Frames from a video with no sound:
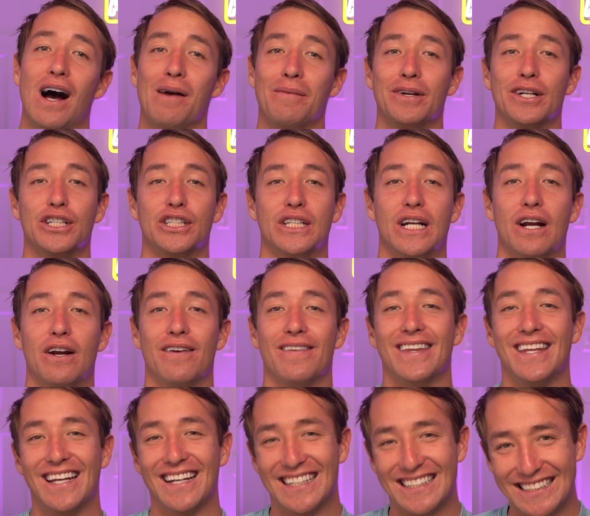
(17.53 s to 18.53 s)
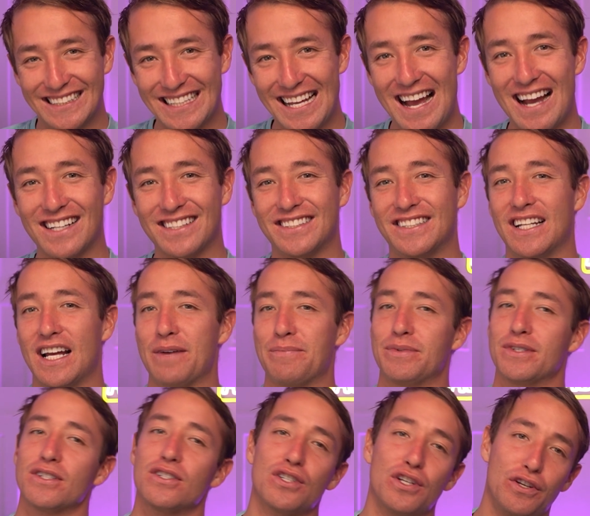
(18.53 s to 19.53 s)
I'm going to share the exact
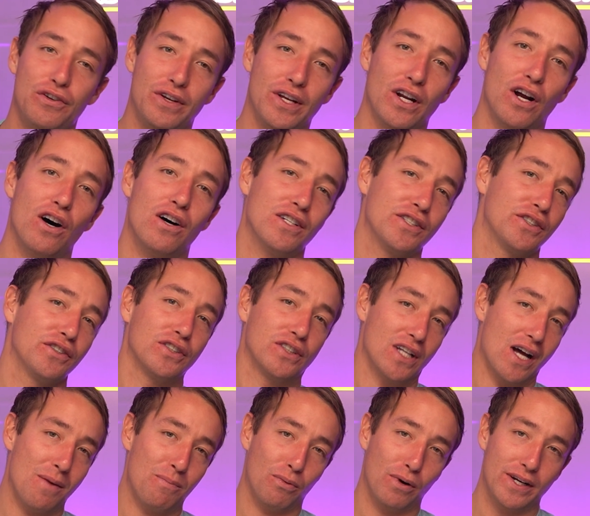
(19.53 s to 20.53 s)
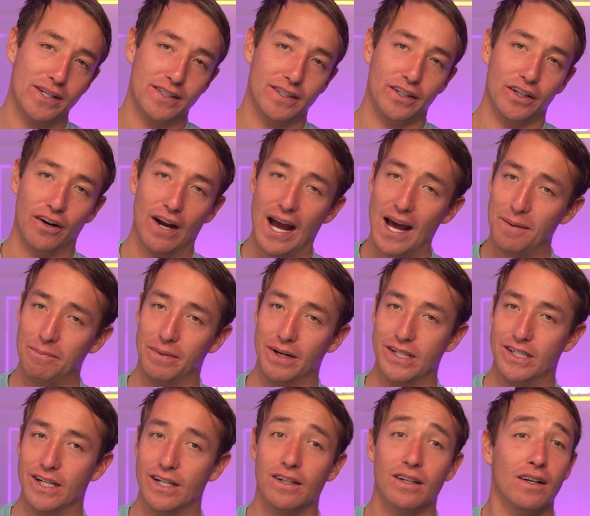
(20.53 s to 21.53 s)
steps so you can also stop wasting your ad
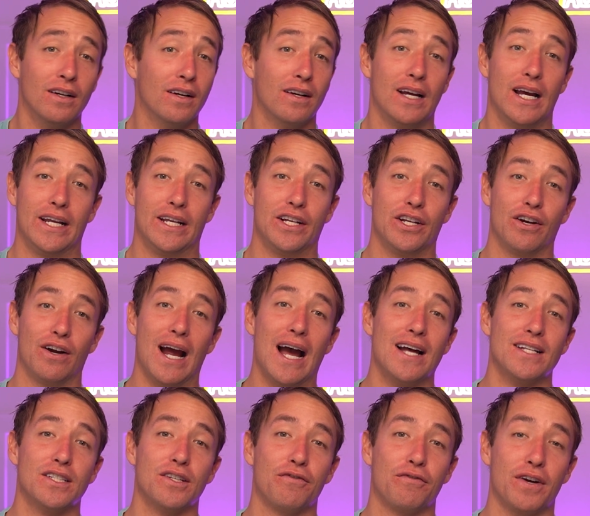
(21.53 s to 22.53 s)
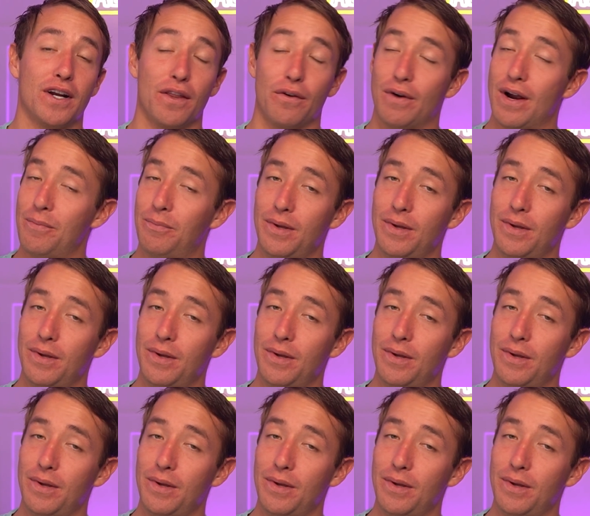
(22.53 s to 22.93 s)
budget and get your ads in front of the right